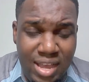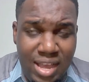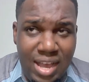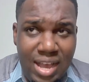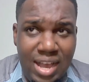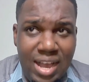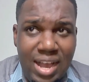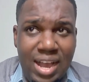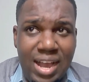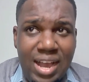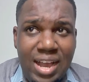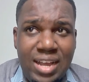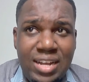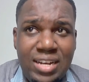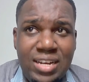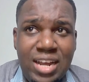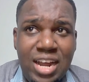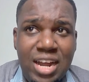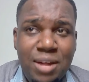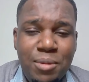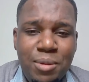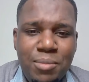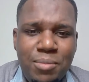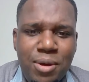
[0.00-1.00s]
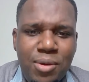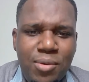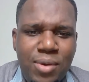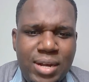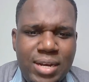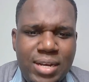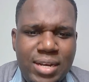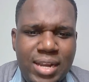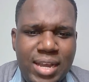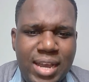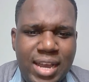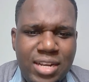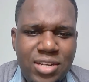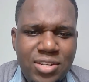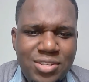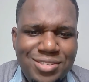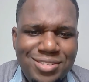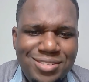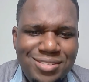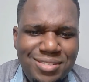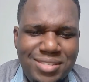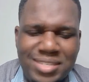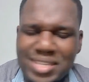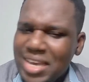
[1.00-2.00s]
And I remember one day I
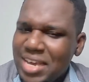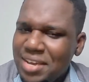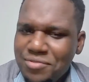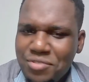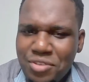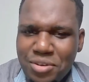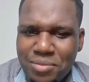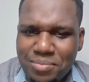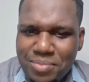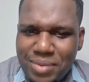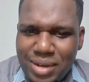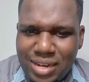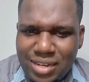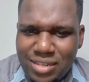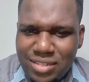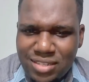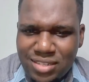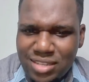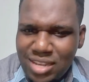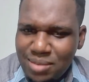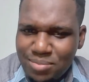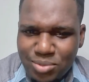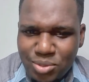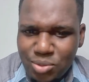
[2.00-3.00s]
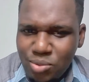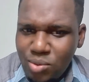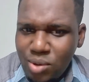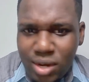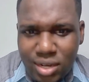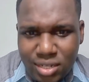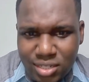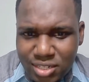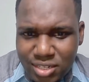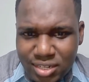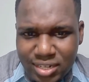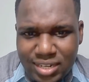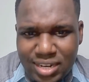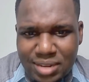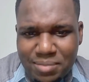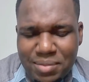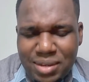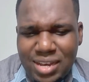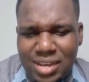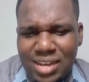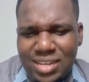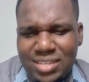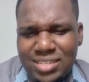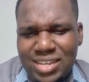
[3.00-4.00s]
just gave up. I stopped watering it
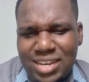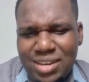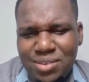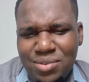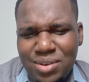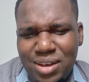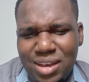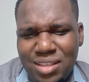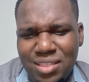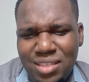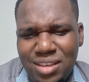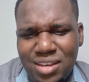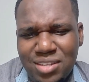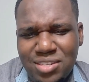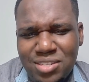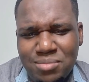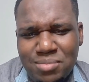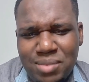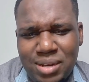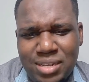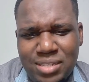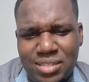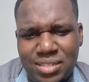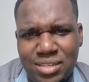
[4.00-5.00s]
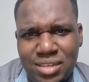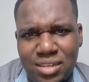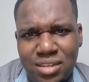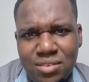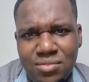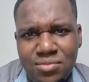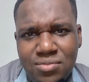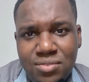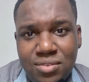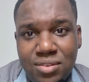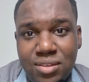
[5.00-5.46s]
because I thought to myself,